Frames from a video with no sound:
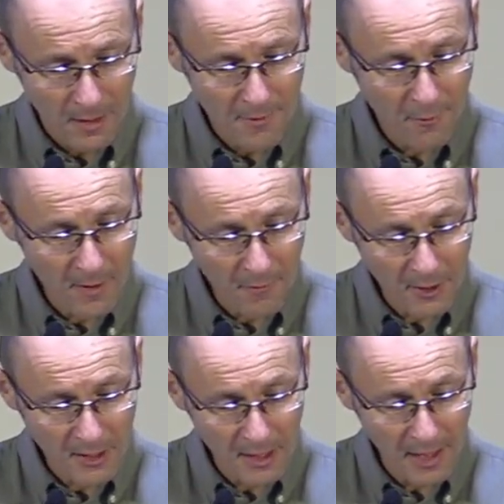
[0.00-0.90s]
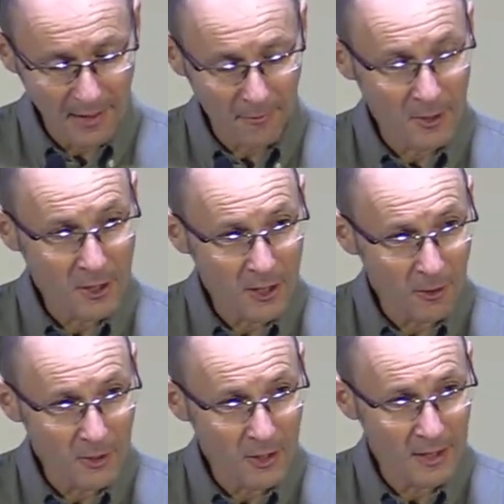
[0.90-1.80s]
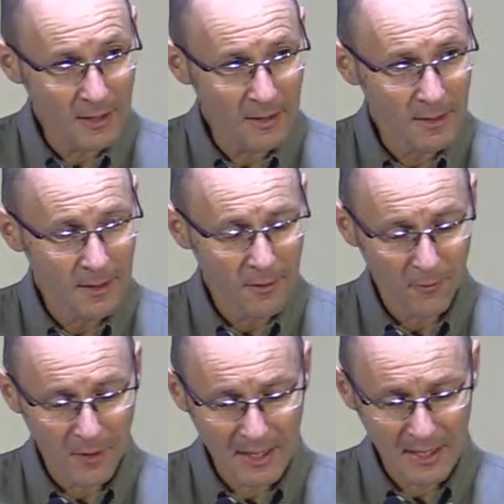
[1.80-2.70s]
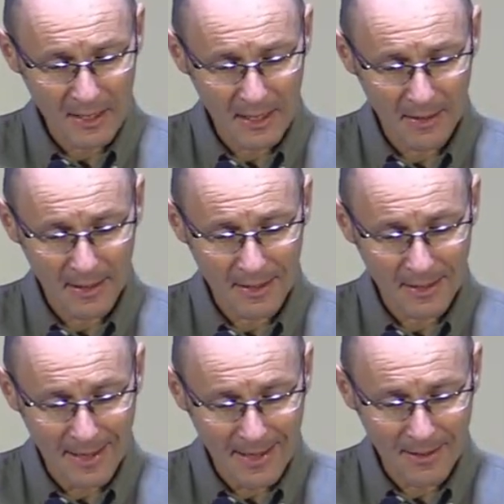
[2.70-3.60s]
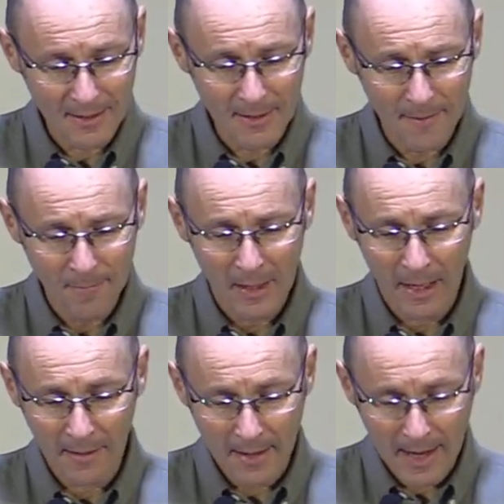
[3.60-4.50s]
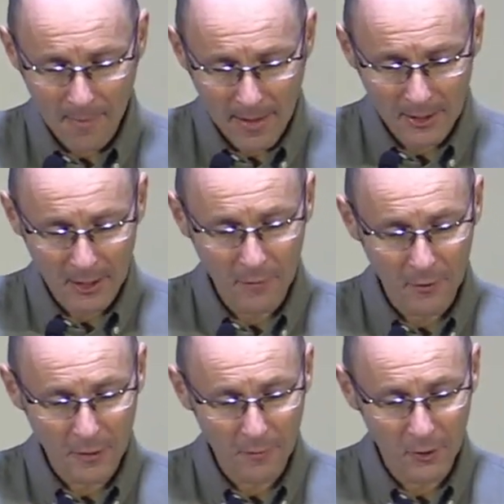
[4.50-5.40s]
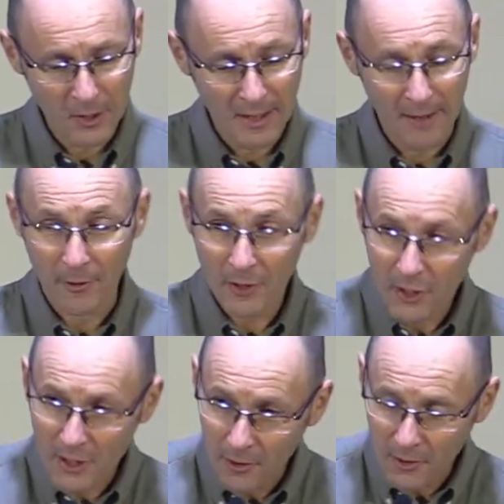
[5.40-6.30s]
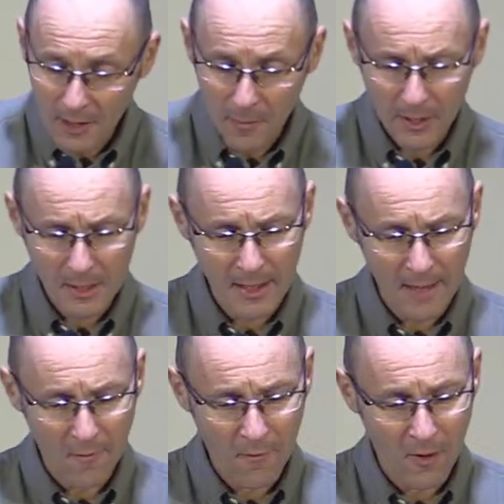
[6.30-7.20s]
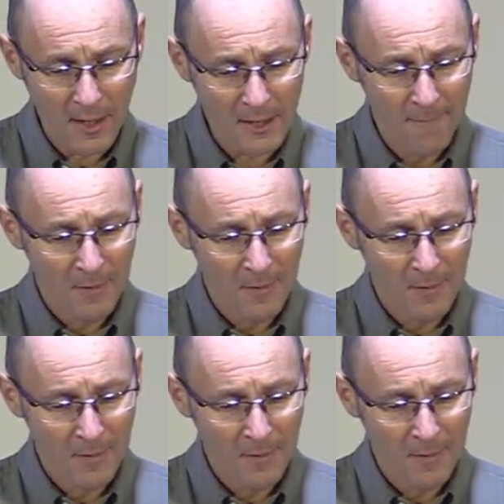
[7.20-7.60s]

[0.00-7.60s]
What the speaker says: 3 verse 9, they're insulted. 3:16, they're slandered. And then our passage, verse 14, they're insulted because of the name of Christ.